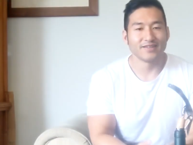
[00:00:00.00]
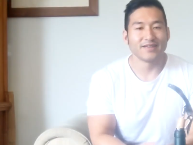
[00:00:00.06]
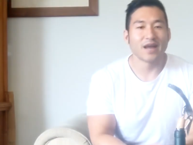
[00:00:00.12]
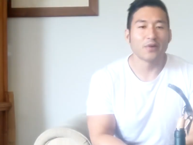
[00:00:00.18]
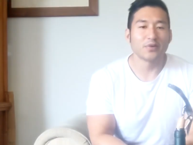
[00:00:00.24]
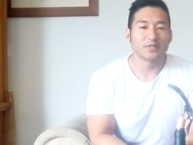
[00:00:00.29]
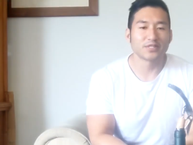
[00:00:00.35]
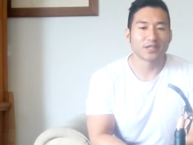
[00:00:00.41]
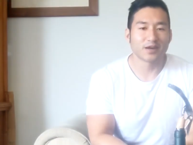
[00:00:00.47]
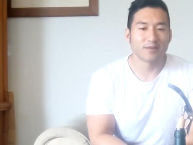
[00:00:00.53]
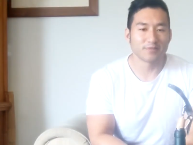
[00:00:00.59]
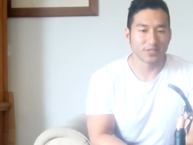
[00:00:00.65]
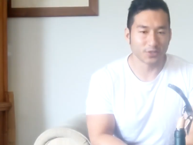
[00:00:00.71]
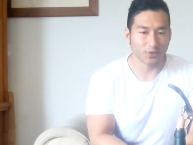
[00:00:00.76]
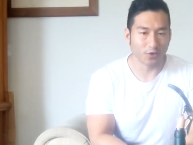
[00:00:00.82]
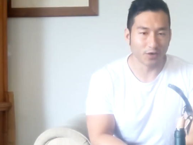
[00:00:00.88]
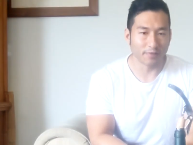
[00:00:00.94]
Now it's time
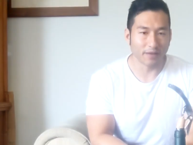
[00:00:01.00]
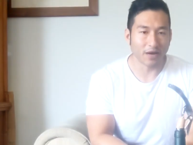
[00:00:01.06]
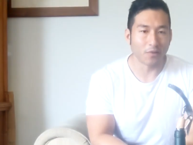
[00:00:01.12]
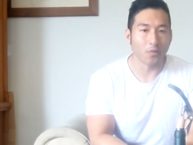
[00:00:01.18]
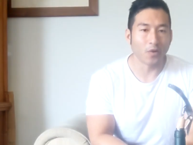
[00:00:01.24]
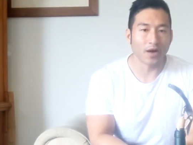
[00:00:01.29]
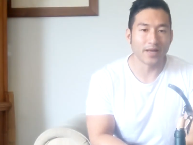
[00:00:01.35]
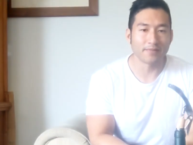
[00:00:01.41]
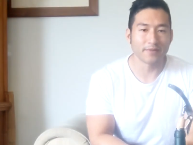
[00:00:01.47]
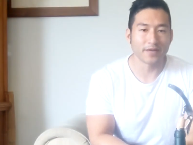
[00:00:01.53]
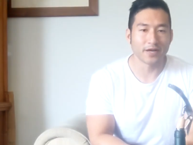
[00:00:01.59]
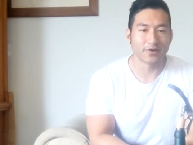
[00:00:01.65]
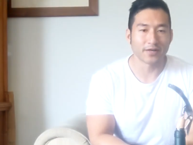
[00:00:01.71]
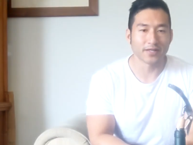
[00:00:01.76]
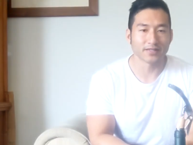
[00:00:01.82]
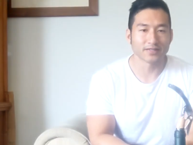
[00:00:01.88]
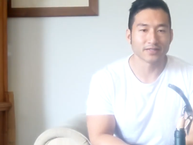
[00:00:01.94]
to talk about wine
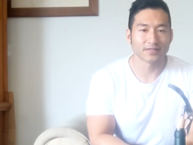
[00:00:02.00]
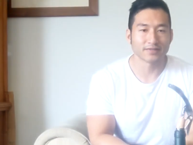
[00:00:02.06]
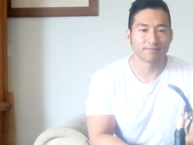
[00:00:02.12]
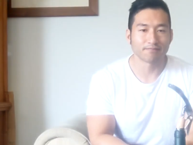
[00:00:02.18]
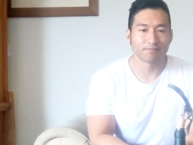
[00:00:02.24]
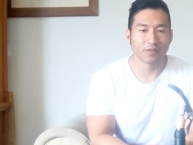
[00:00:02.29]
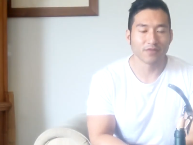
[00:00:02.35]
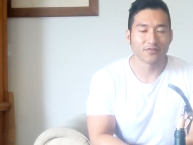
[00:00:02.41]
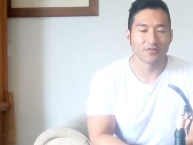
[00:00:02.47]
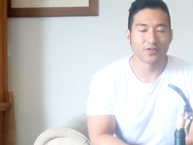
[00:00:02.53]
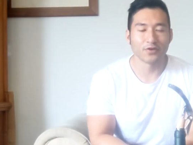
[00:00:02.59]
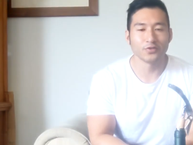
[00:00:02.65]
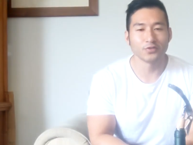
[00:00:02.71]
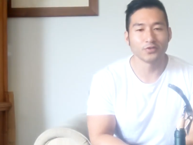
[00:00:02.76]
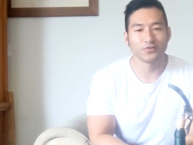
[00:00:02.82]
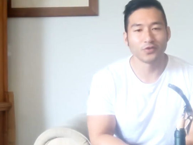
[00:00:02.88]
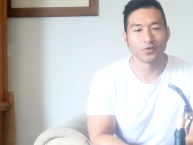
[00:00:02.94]
pairings. For
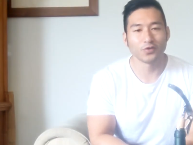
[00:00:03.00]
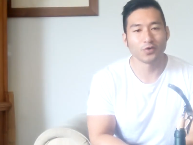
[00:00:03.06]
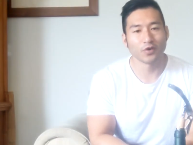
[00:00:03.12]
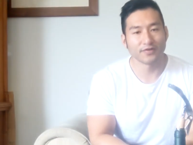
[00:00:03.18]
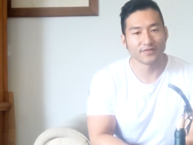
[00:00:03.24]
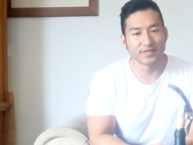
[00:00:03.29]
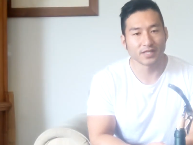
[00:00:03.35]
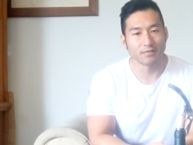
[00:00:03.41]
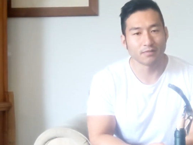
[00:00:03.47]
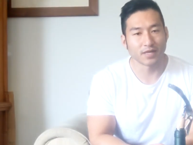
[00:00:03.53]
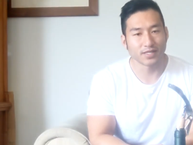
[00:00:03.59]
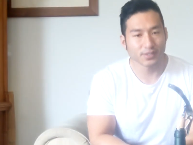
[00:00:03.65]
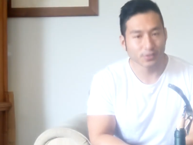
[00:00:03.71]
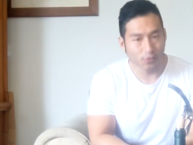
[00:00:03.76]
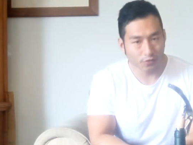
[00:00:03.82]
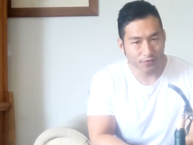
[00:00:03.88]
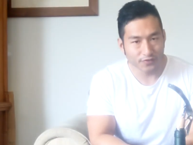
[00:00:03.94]
those of you who have seen my
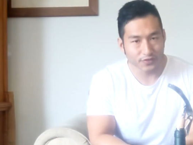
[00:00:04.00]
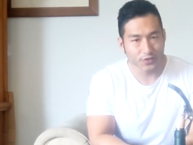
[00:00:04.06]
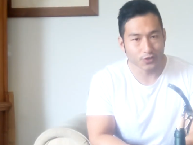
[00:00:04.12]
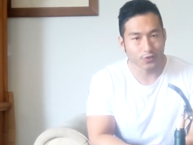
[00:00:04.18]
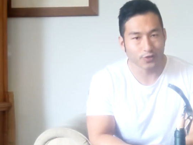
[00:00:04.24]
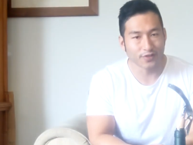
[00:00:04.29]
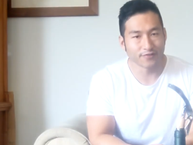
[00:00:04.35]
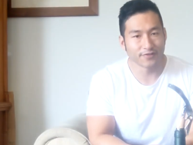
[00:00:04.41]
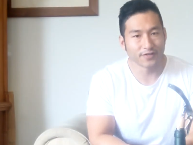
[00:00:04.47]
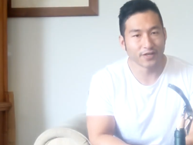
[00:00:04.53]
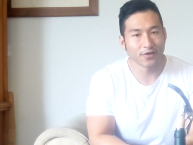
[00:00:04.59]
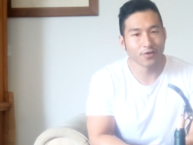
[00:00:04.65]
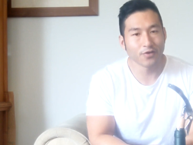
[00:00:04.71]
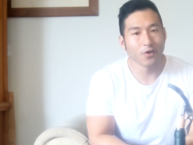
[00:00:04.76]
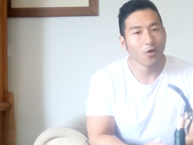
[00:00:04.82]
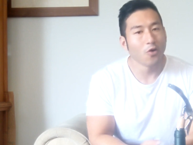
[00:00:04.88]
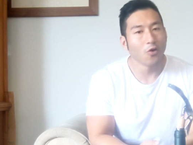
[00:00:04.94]
swordfish cooking
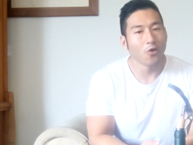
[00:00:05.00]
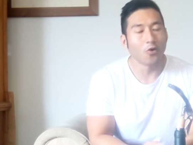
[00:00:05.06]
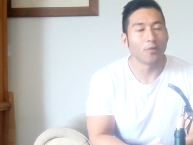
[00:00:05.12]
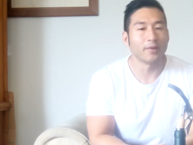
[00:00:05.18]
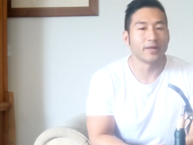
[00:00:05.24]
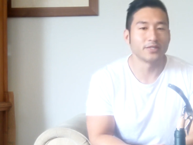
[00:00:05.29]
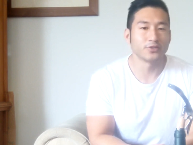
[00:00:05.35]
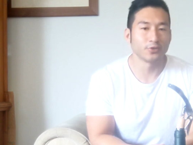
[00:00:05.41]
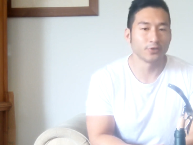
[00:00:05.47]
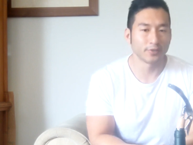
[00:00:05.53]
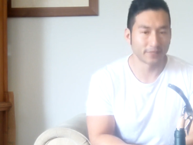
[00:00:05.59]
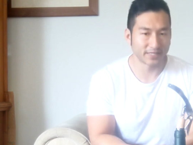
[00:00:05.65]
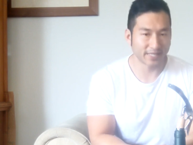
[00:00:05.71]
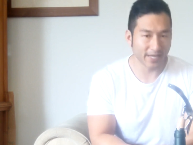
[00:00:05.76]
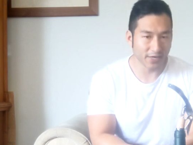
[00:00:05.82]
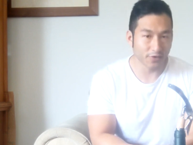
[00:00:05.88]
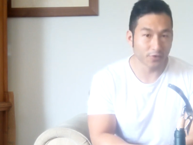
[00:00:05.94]
video or my tuna
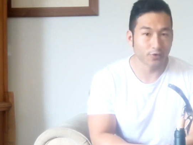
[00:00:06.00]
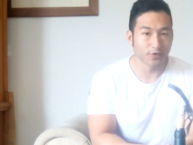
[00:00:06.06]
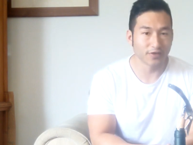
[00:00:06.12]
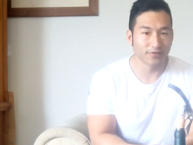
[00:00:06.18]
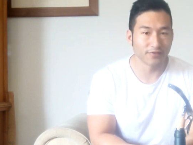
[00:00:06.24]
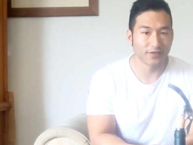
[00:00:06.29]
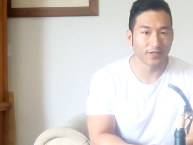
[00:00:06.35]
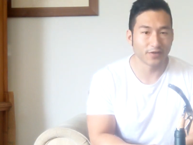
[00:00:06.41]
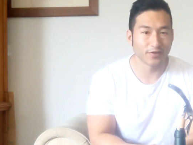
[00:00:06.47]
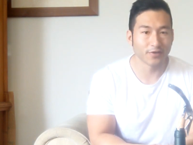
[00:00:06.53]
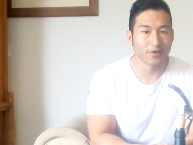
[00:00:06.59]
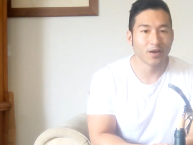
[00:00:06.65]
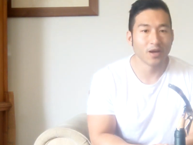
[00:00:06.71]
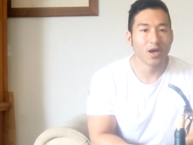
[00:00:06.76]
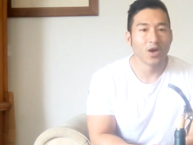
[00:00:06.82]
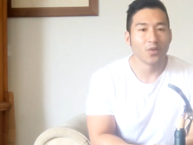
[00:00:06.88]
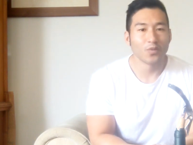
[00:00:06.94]
potato cooking video
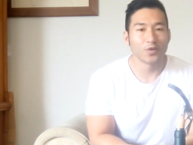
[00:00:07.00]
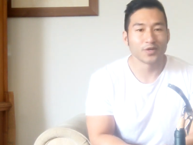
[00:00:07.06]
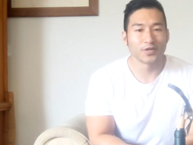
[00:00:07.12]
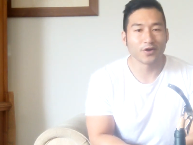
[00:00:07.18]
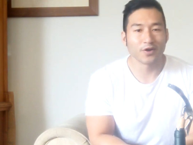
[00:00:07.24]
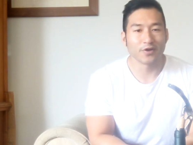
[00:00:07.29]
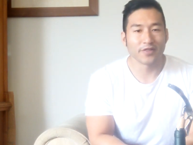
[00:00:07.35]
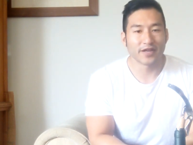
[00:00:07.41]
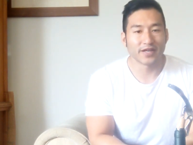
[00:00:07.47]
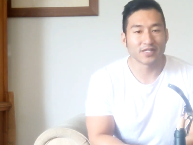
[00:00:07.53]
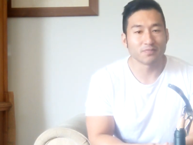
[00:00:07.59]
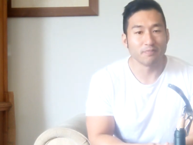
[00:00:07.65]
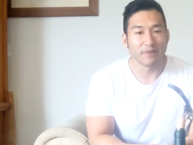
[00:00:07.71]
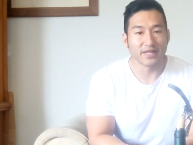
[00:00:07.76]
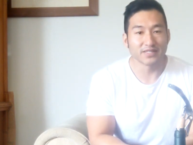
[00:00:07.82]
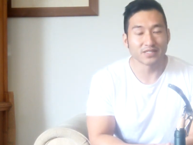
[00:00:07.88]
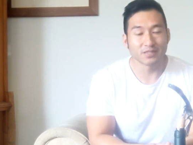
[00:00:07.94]
would know that it's
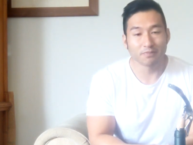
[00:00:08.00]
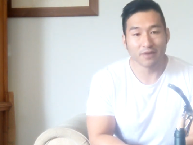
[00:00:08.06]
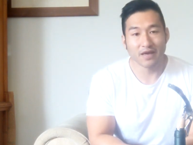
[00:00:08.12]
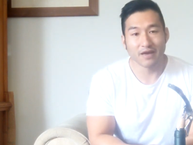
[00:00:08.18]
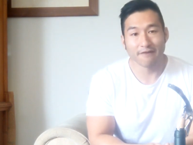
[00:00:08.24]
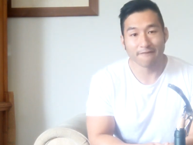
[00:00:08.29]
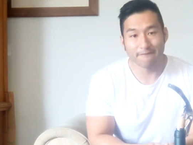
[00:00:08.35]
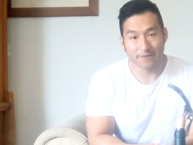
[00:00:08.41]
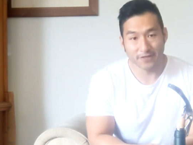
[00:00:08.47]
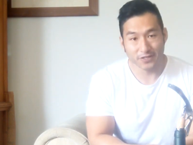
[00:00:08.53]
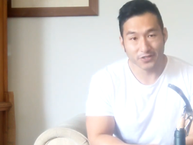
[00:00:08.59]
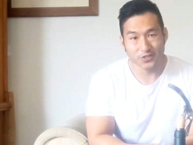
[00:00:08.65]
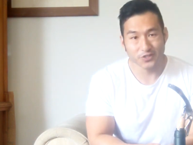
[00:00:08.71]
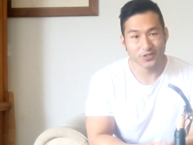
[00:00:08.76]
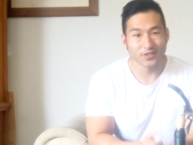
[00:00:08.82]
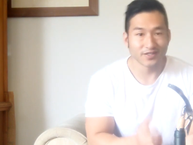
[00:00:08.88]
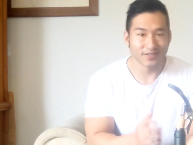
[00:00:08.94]
best to pair
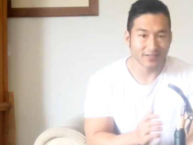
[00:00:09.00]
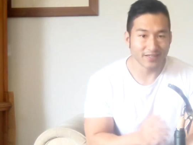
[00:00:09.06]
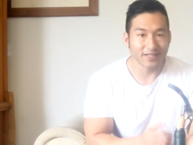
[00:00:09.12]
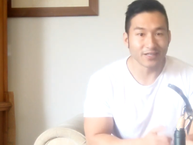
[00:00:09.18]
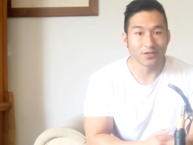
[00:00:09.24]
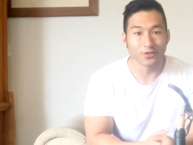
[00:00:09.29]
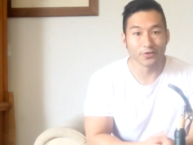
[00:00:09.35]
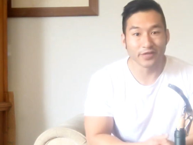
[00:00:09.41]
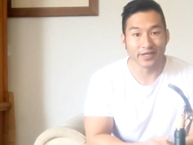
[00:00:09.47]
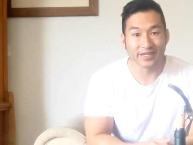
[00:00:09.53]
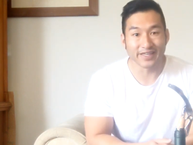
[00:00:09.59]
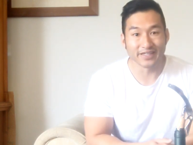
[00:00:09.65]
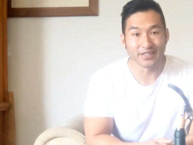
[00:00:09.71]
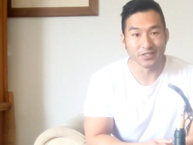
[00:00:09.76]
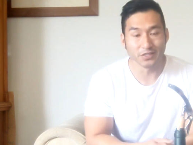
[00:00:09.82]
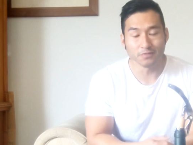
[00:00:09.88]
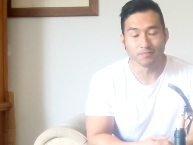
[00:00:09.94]
fish, including
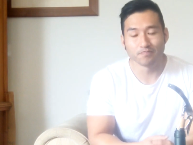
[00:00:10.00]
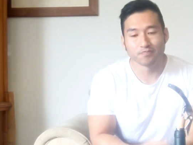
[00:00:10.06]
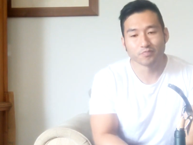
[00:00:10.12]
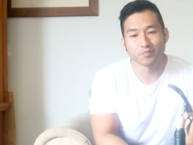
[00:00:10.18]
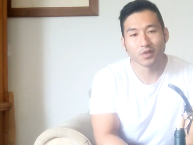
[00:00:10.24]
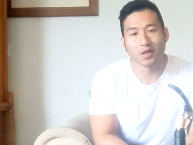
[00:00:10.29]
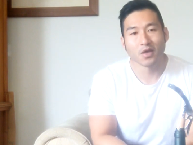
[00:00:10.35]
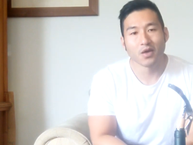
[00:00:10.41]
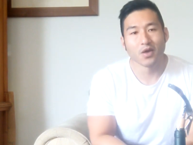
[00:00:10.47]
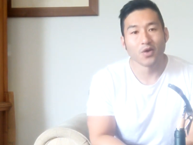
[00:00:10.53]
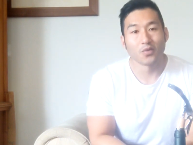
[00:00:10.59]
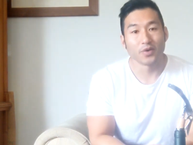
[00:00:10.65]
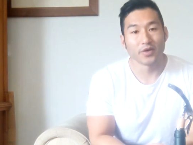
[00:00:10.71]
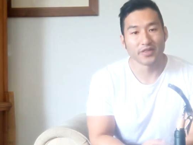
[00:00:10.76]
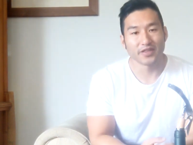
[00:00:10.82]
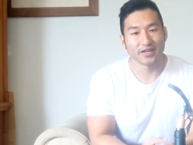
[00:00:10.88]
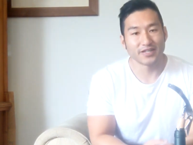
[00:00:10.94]
eel,
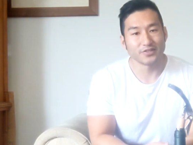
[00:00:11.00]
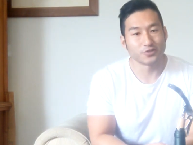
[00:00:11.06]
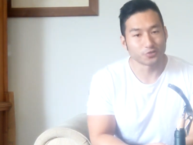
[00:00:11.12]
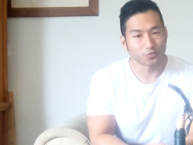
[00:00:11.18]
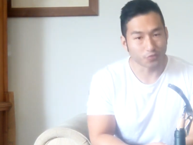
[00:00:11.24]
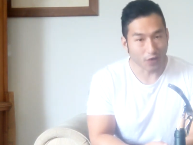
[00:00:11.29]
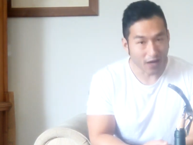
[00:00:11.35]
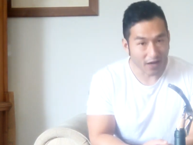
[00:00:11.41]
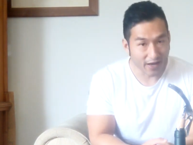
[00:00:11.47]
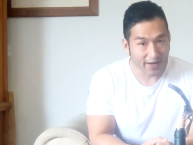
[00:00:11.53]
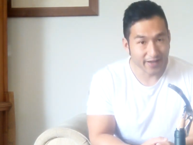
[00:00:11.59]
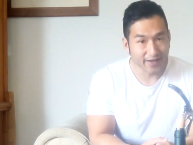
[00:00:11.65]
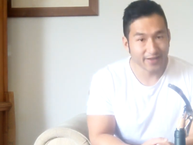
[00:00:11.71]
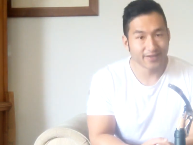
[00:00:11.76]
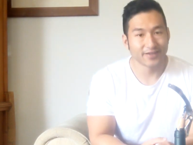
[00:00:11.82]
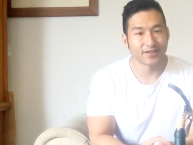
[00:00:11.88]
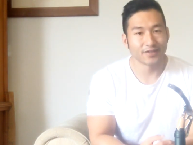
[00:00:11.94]
with a
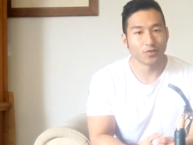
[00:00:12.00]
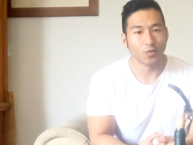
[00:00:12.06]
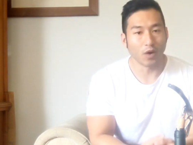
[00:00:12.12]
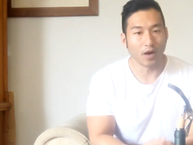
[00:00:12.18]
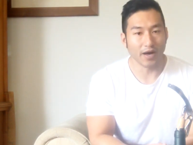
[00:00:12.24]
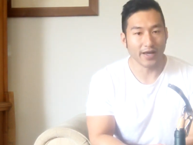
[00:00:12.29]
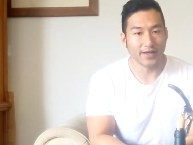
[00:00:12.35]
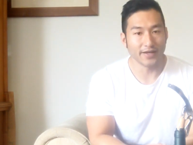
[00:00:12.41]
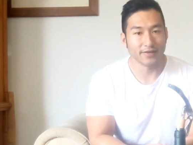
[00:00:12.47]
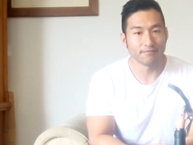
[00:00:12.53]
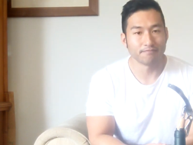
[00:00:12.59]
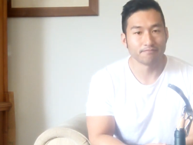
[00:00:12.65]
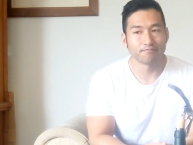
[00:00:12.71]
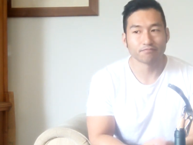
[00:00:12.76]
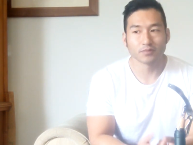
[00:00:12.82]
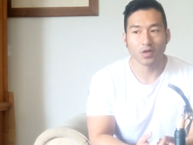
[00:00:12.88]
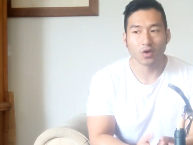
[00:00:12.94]
dry wine
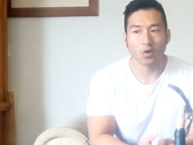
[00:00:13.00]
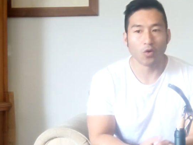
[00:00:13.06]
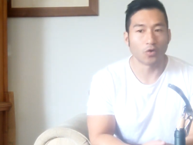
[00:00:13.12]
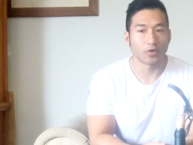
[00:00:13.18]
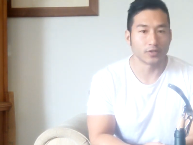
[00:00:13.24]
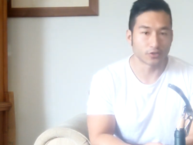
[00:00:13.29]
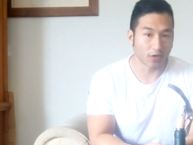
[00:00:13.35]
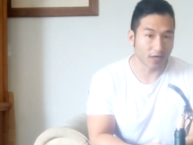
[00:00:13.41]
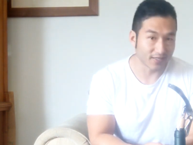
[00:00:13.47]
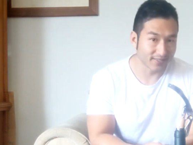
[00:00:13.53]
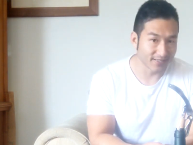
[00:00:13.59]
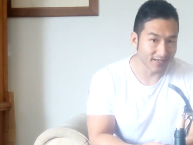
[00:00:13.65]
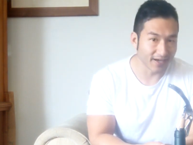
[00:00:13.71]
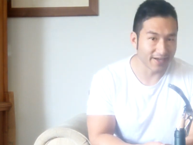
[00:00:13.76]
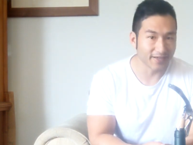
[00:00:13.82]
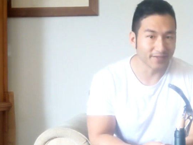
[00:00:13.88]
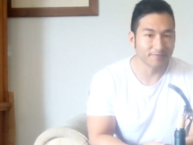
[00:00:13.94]
or a dry
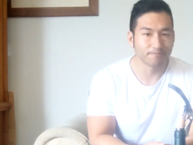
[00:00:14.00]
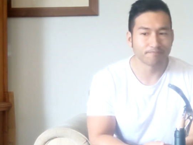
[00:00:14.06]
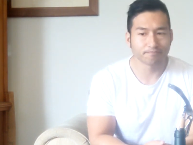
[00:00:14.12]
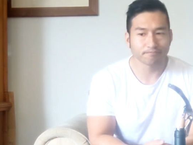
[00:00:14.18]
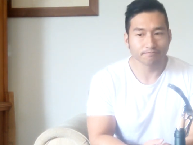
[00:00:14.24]
cider.